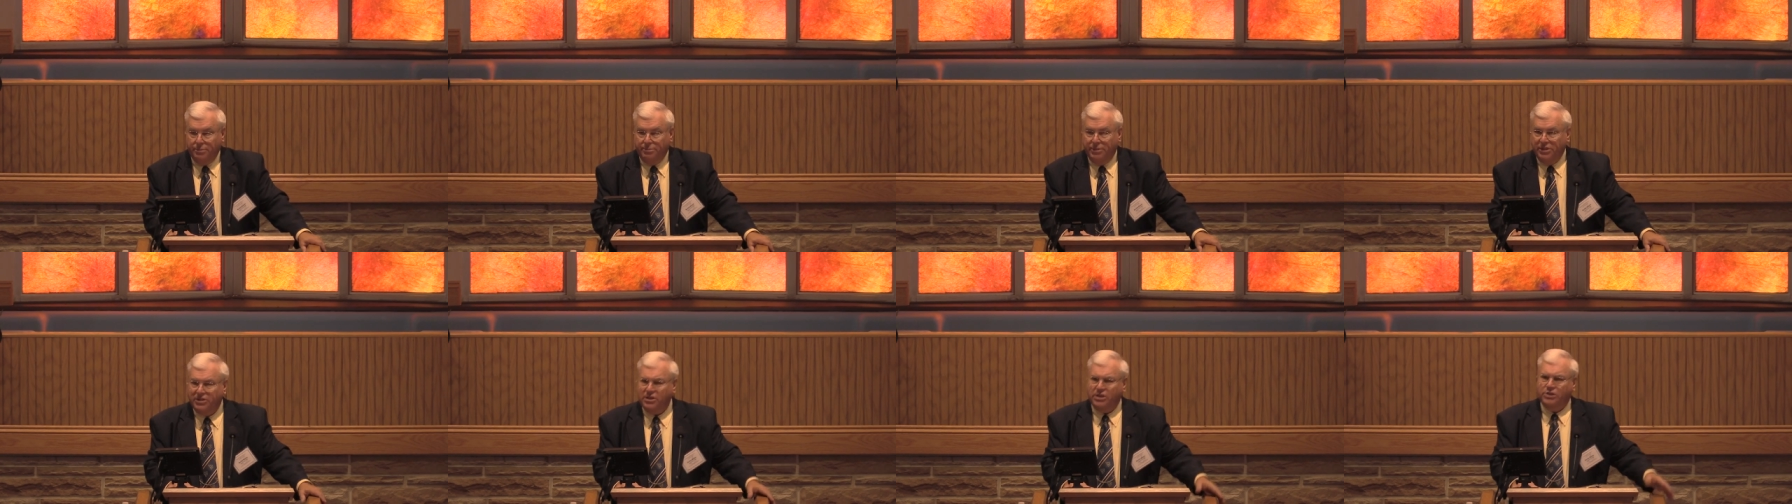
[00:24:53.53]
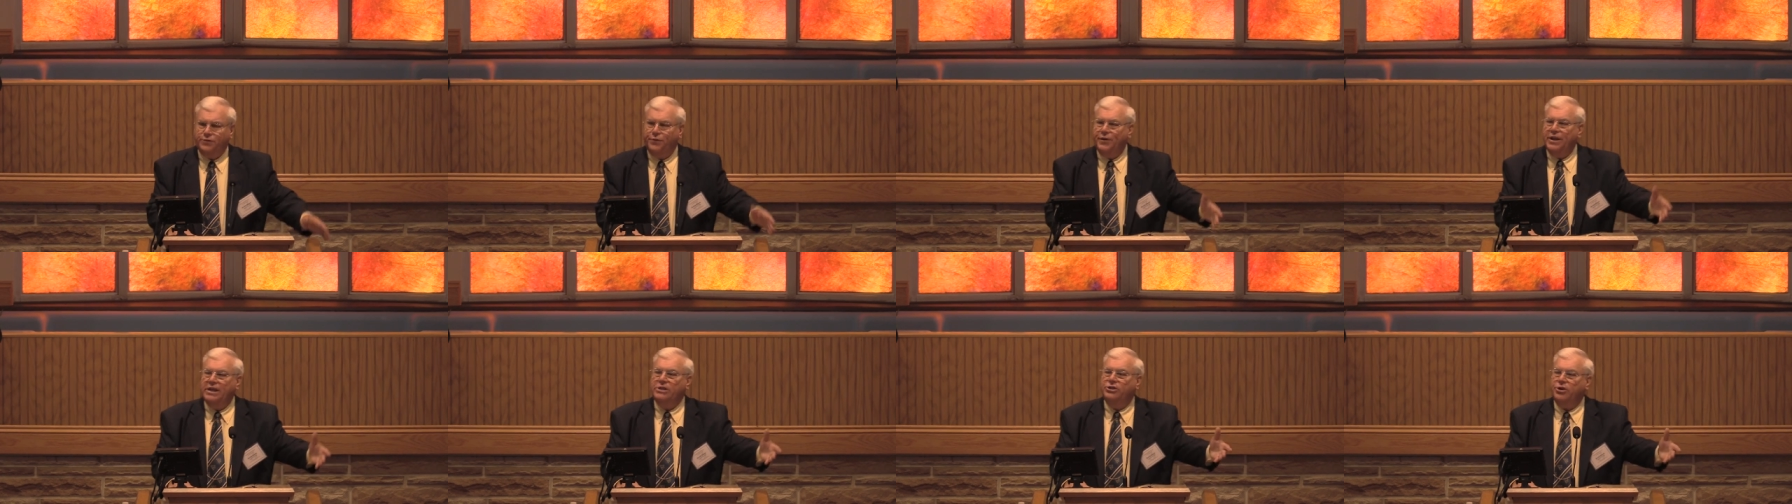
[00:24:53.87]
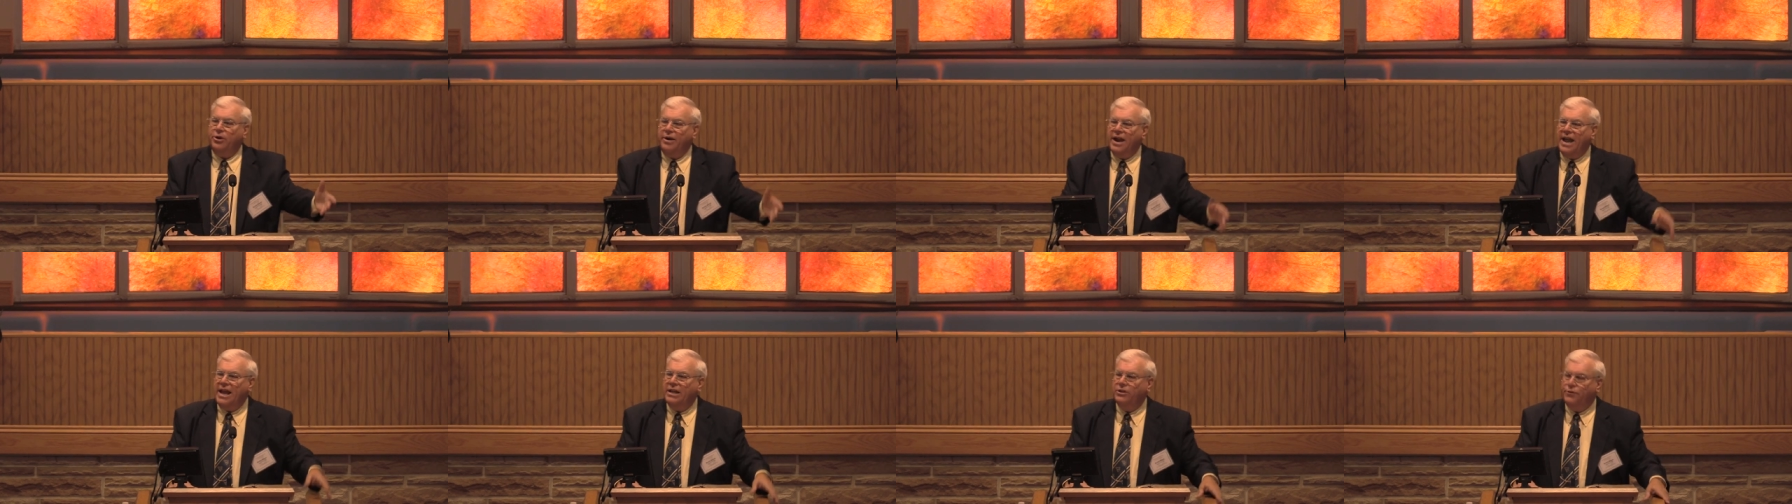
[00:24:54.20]
But this
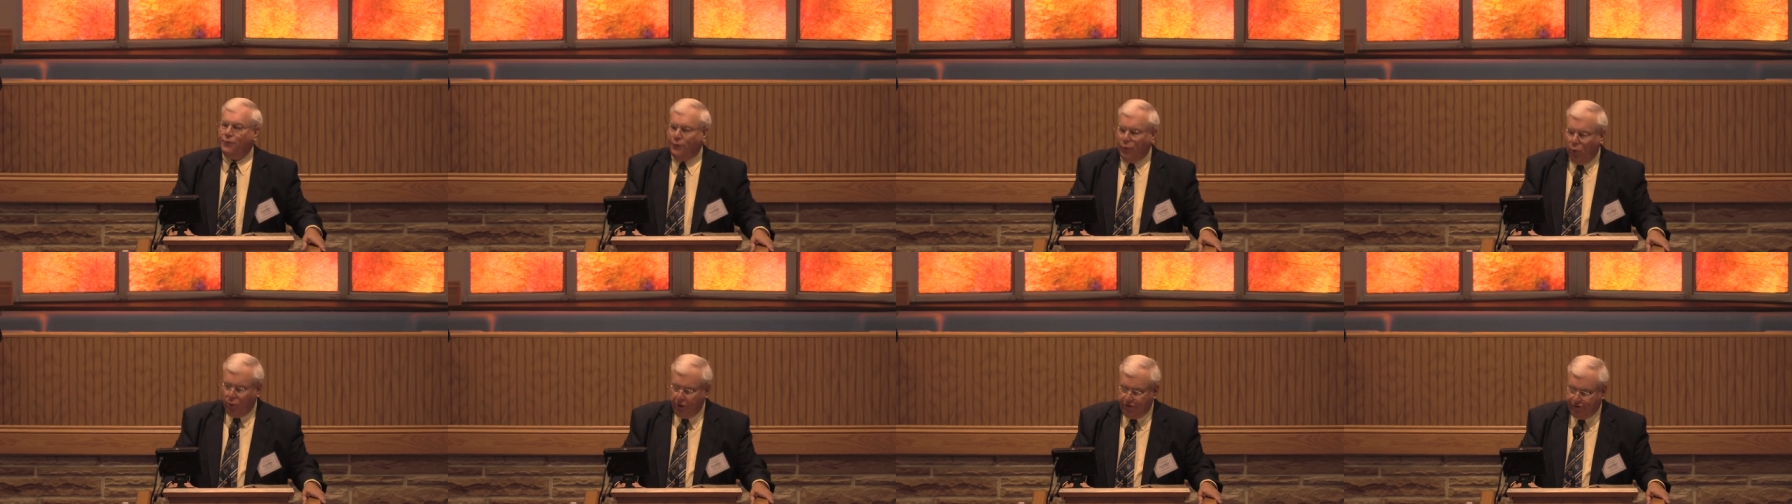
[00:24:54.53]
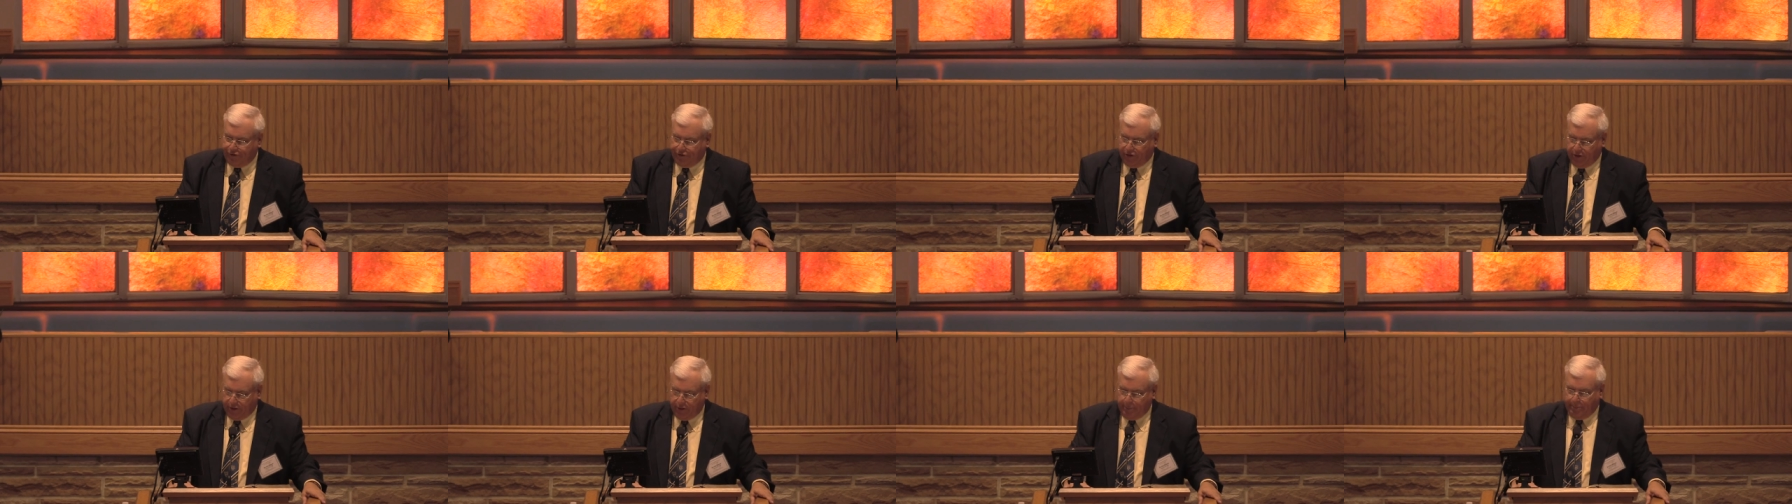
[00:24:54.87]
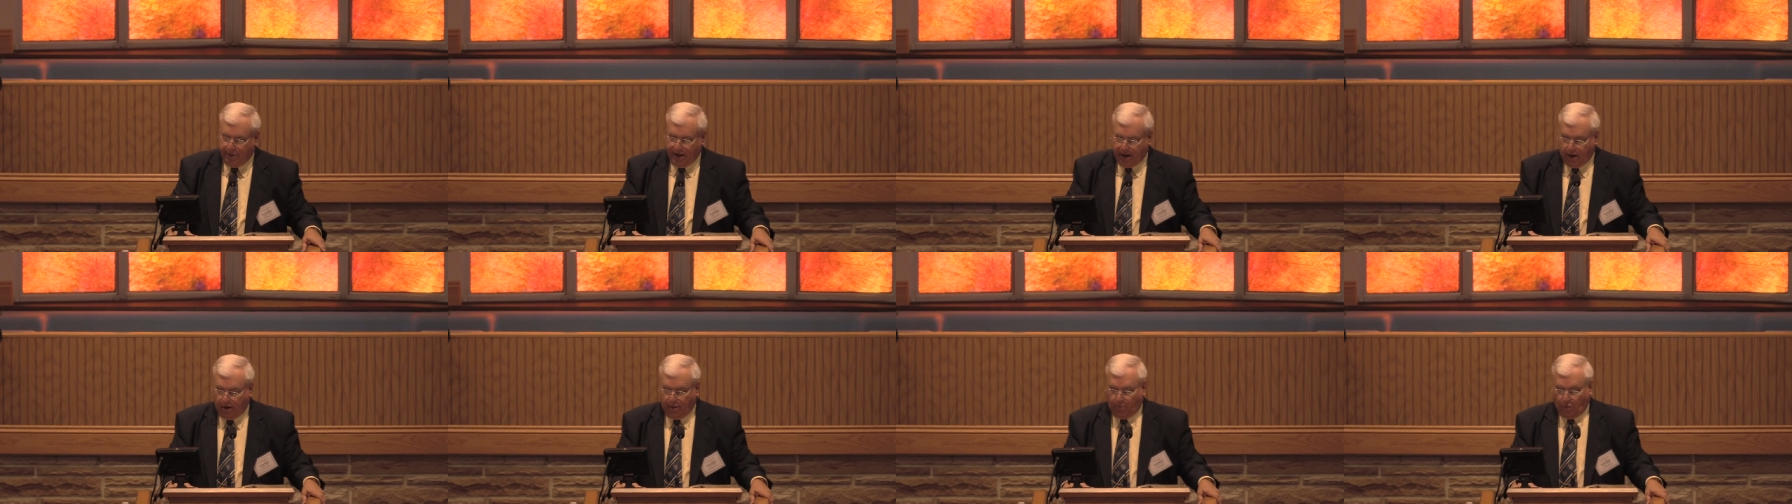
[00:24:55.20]
feature adds force to
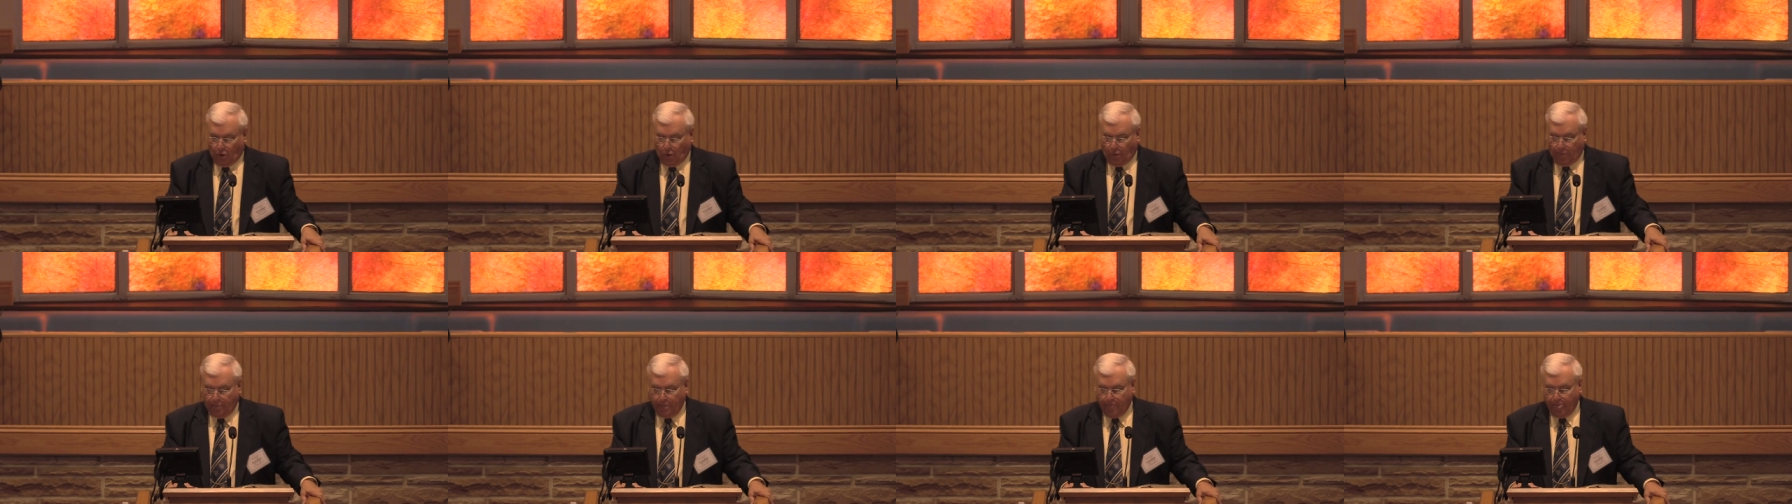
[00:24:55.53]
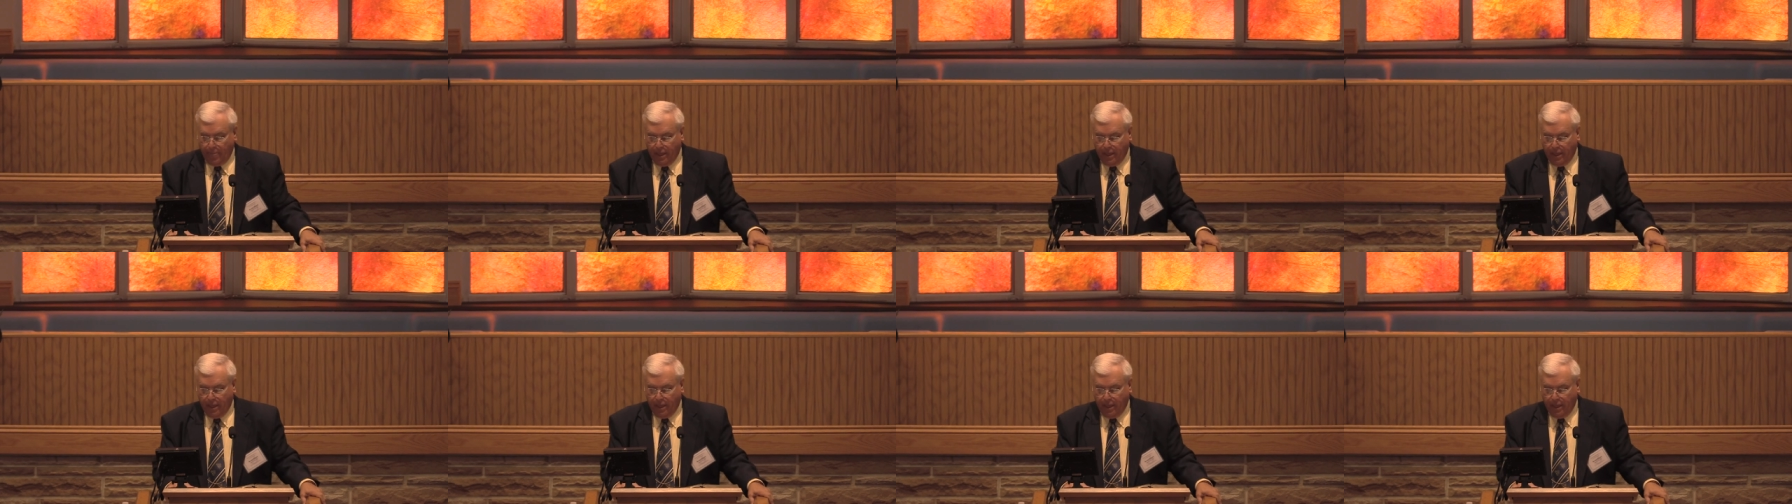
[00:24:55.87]
the parable.